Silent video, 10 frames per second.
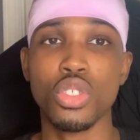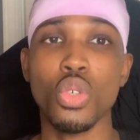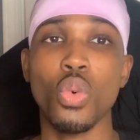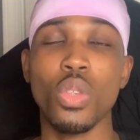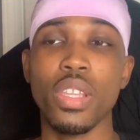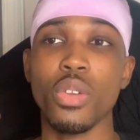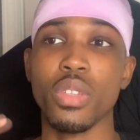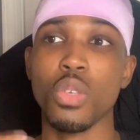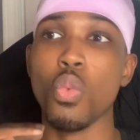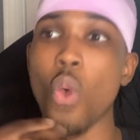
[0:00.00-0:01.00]
to
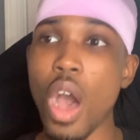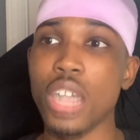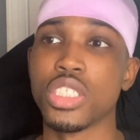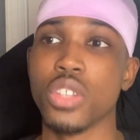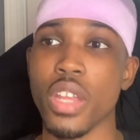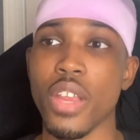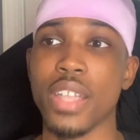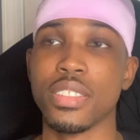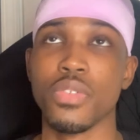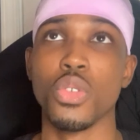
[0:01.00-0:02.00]
literally wash your
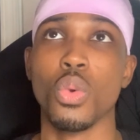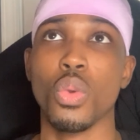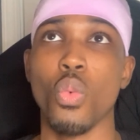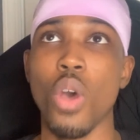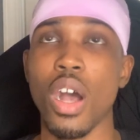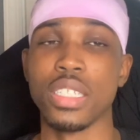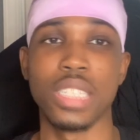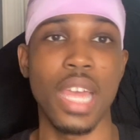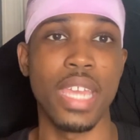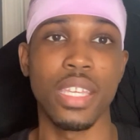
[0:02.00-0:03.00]
hair as if you would
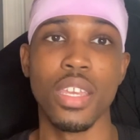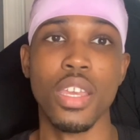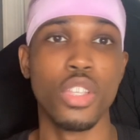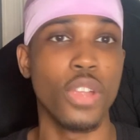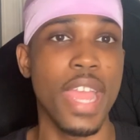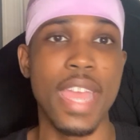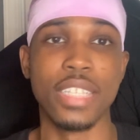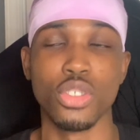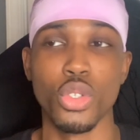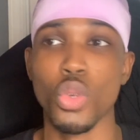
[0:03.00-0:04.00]
wash like your
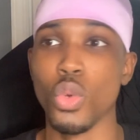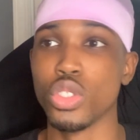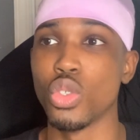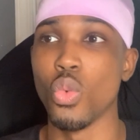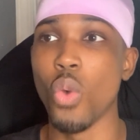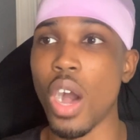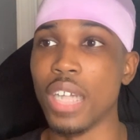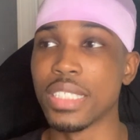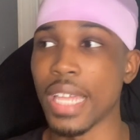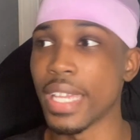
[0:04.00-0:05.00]
hands, or you were to
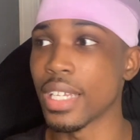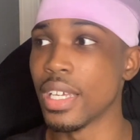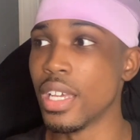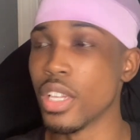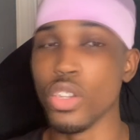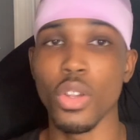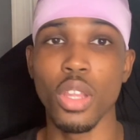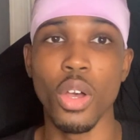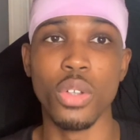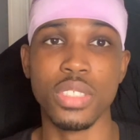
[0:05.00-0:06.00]
wash like your
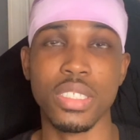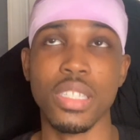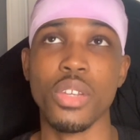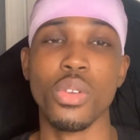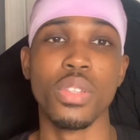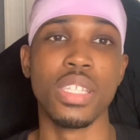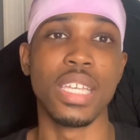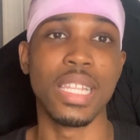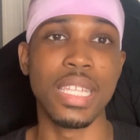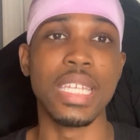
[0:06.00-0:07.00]
clothes. It's
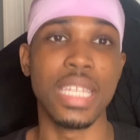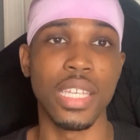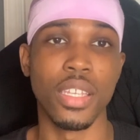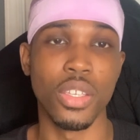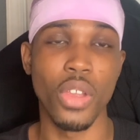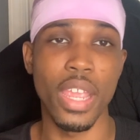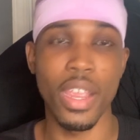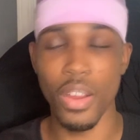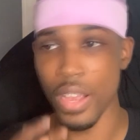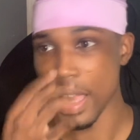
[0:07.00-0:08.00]
literally cleaning your
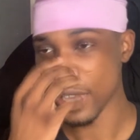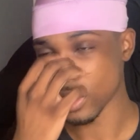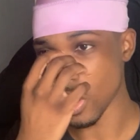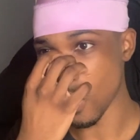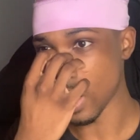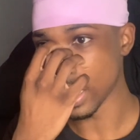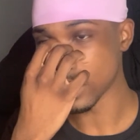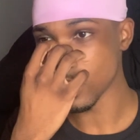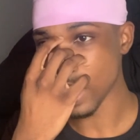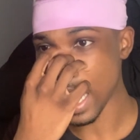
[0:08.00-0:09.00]
hair. So
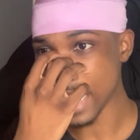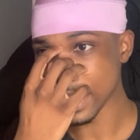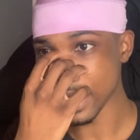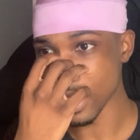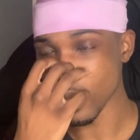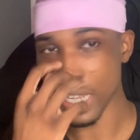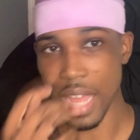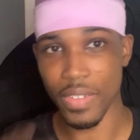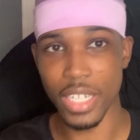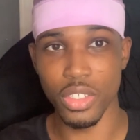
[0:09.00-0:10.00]
unless you guys literally
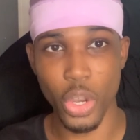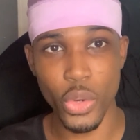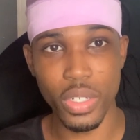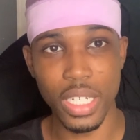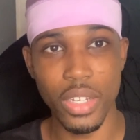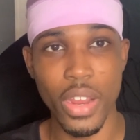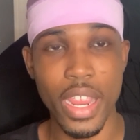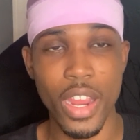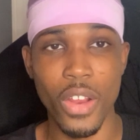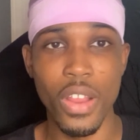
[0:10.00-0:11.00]
have like dirt in your
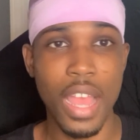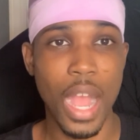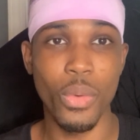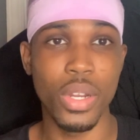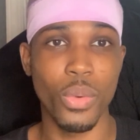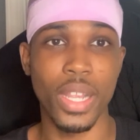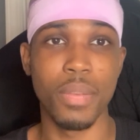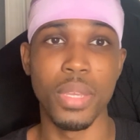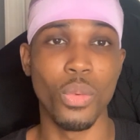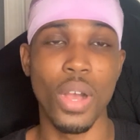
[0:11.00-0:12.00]
hair, I wouldn't
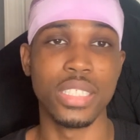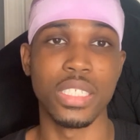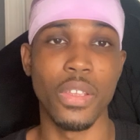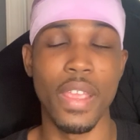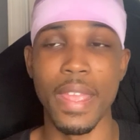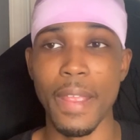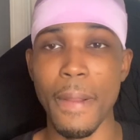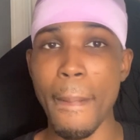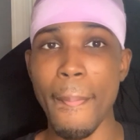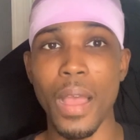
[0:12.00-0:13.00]
recommend washing your
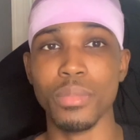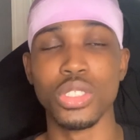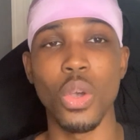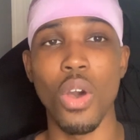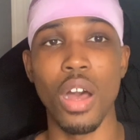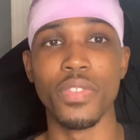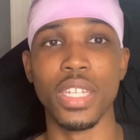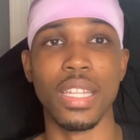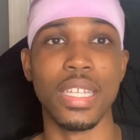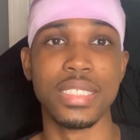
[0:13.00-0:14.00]
hair so
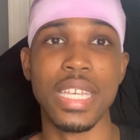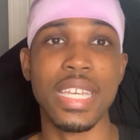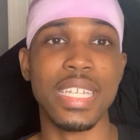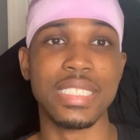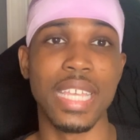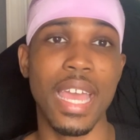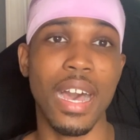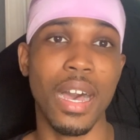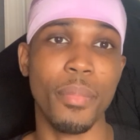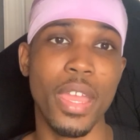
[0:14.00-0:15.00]
often, unless it's
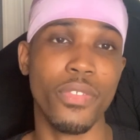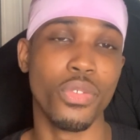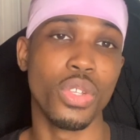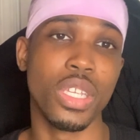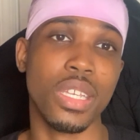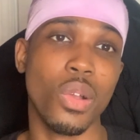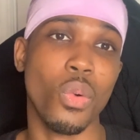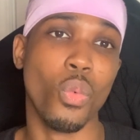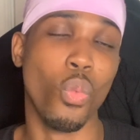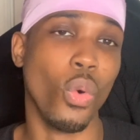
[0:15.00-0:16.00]
every
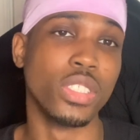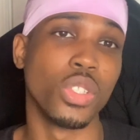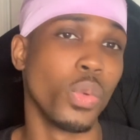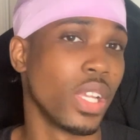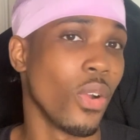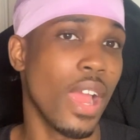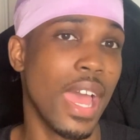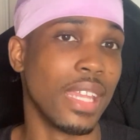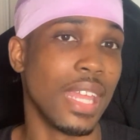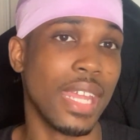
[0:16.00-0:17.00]
once a week or
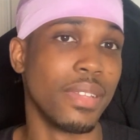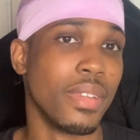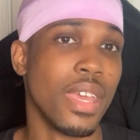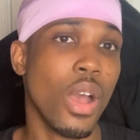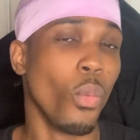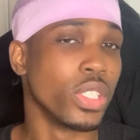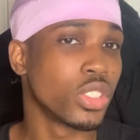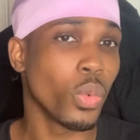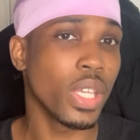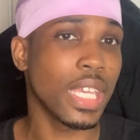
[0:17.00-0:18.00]

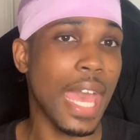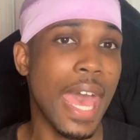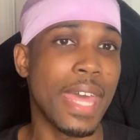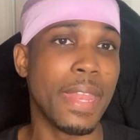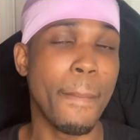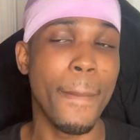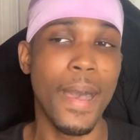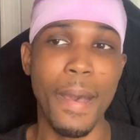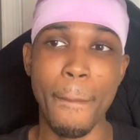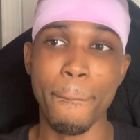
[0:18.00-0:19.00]
once a week at
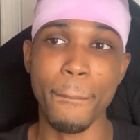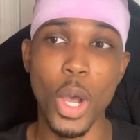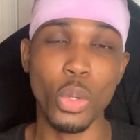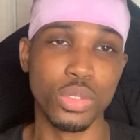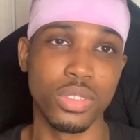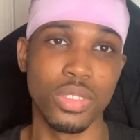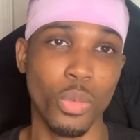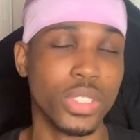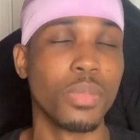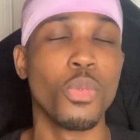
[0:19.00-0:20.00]
most,
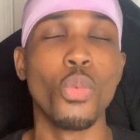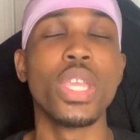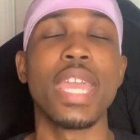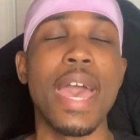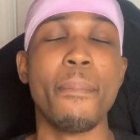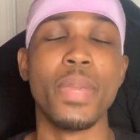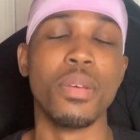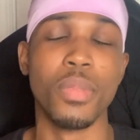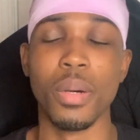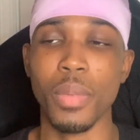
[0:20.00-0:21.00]
once a week at
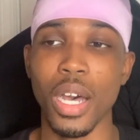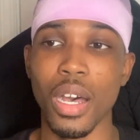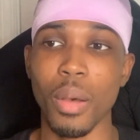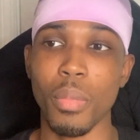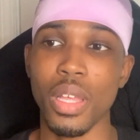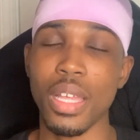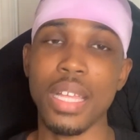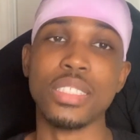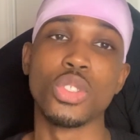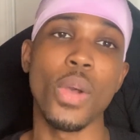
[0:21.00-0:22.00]
minimum,
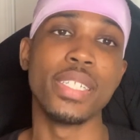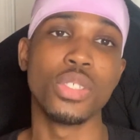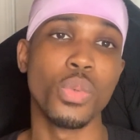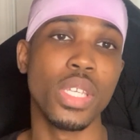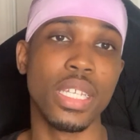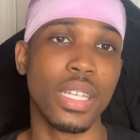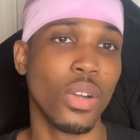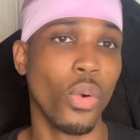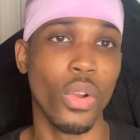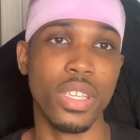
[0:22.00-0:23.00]
twice a week,
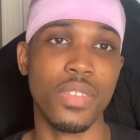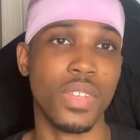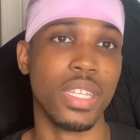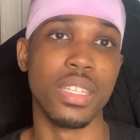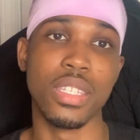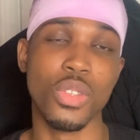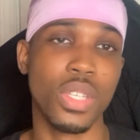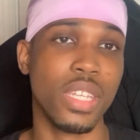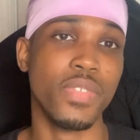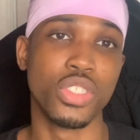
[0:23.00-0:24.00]
or even you
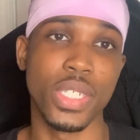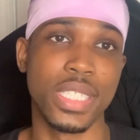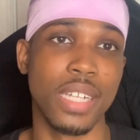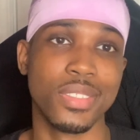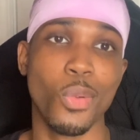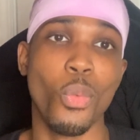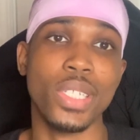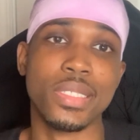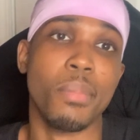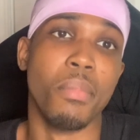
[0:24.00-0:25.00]
can even stretch it out to
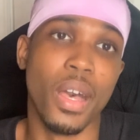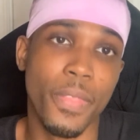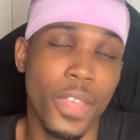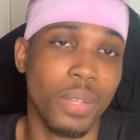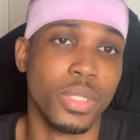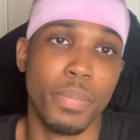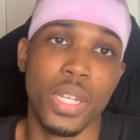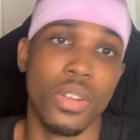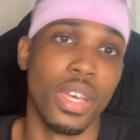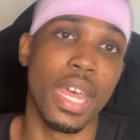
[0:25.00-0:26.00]
once a month,
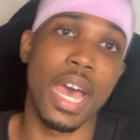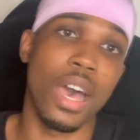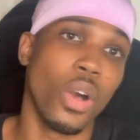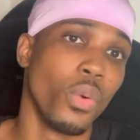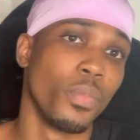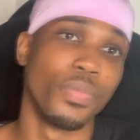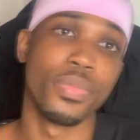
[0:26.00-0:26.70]
depending on how